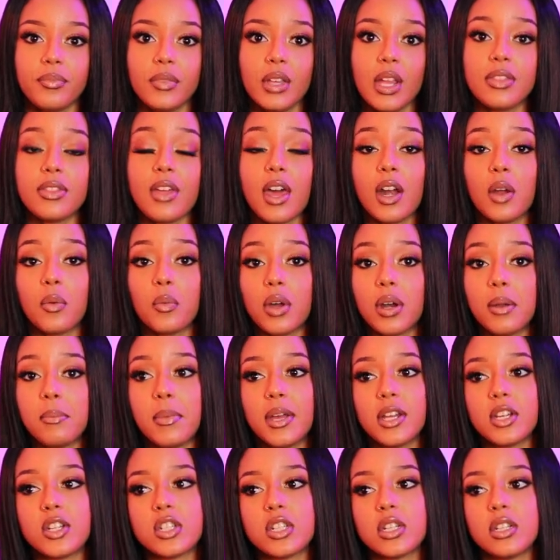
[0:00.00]
that I want to
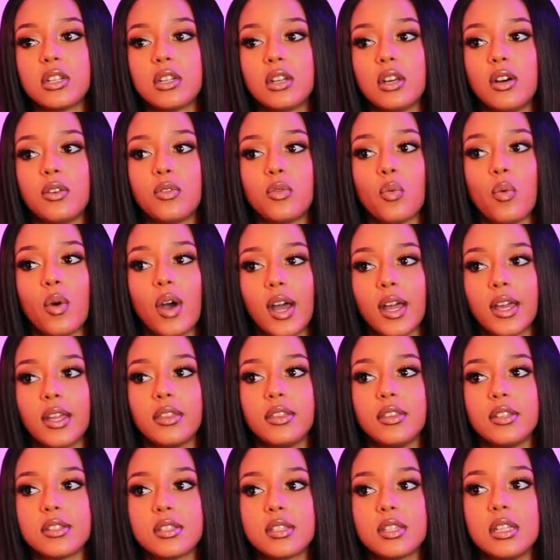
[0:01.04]
mention of why
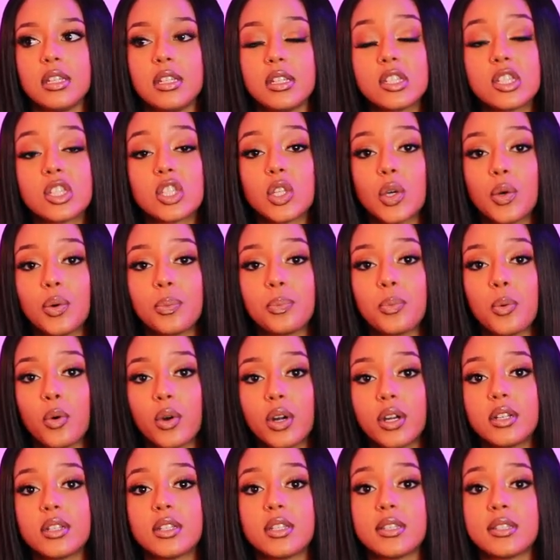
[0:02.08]
this is so
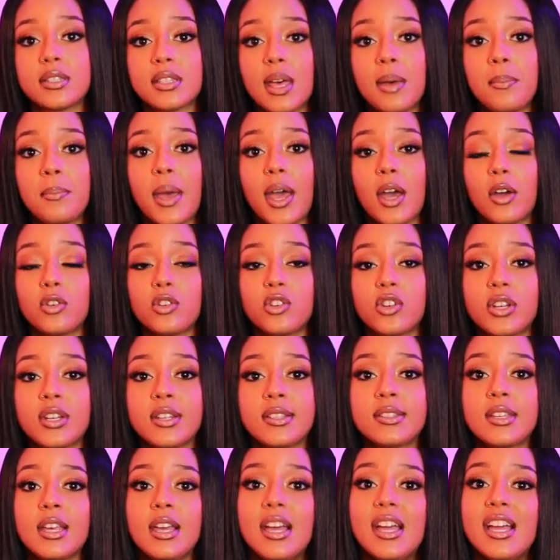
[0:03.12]
important to set
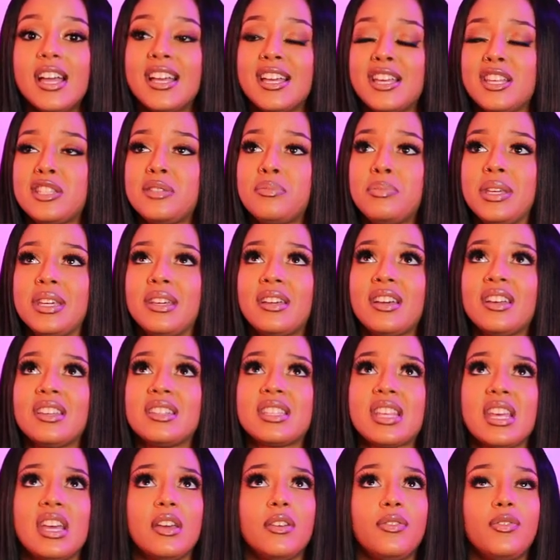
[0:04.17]
boundaries is
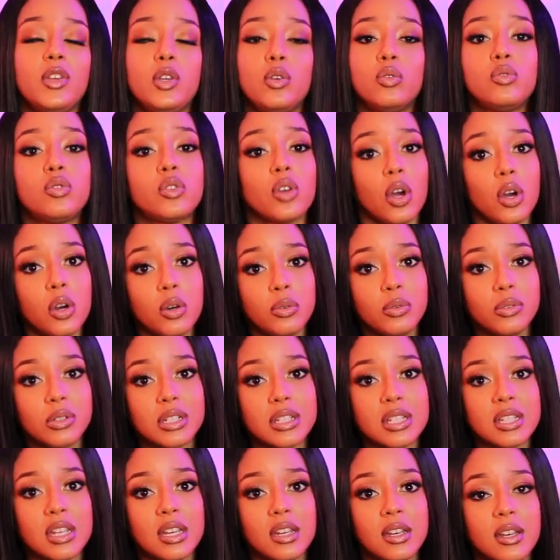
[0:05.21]
because if you
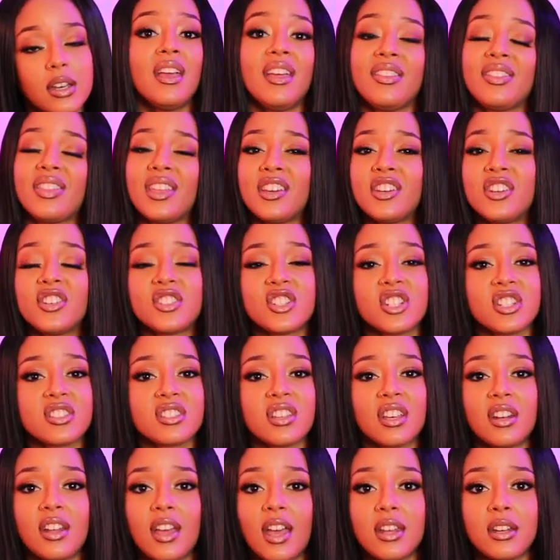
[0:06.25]
don't, then you're just
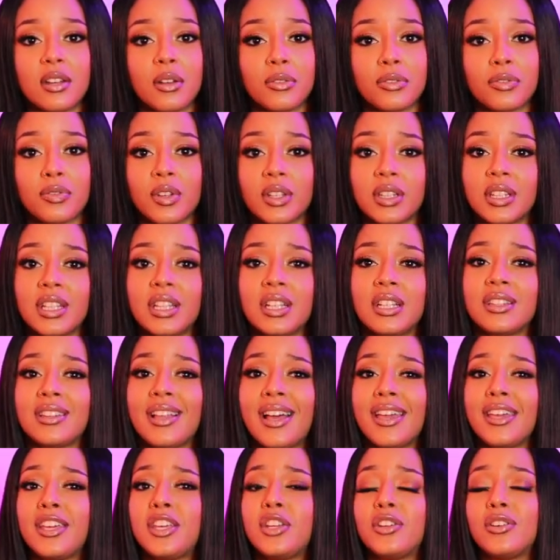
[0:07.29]
going to end up feeling
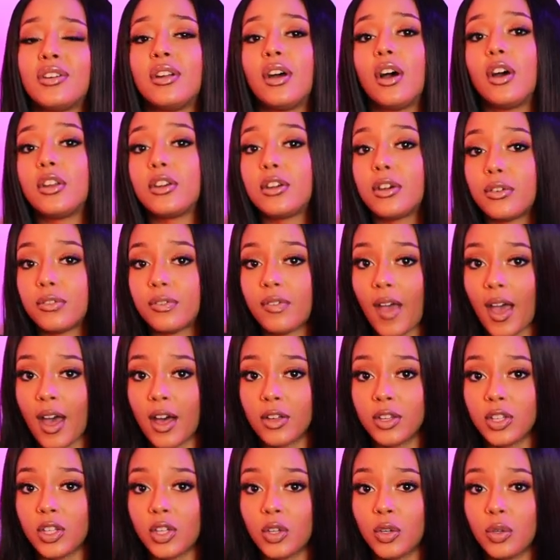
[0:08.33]
like you're
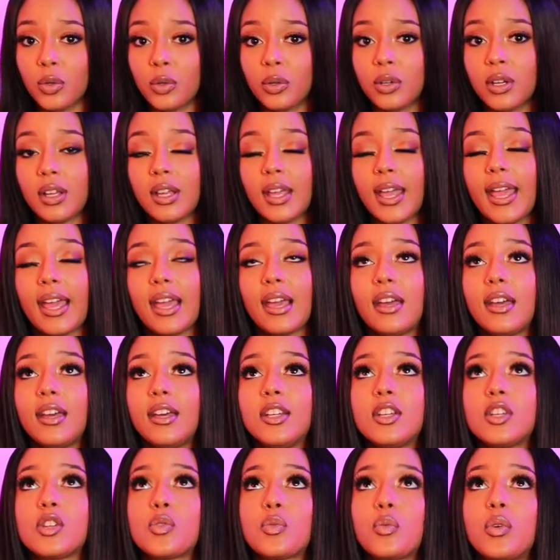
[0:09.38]
undervalued.
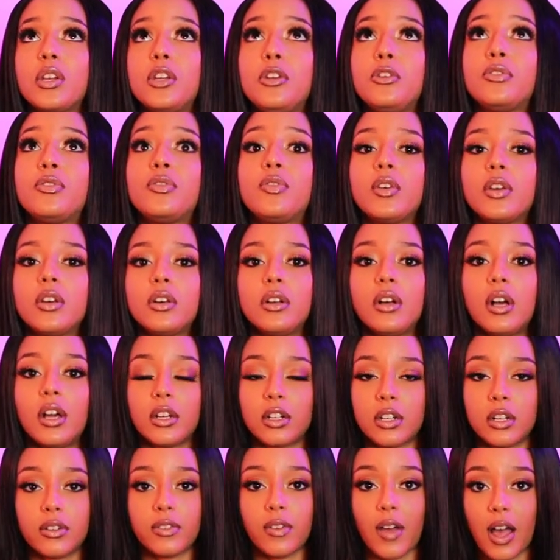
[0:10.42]
And when you feel
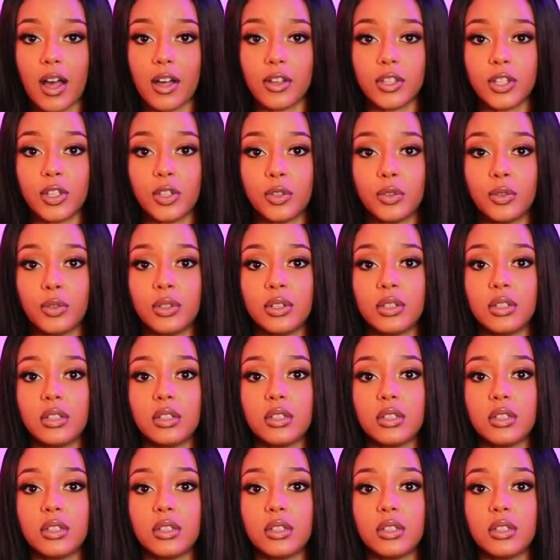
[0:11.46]
undervalued,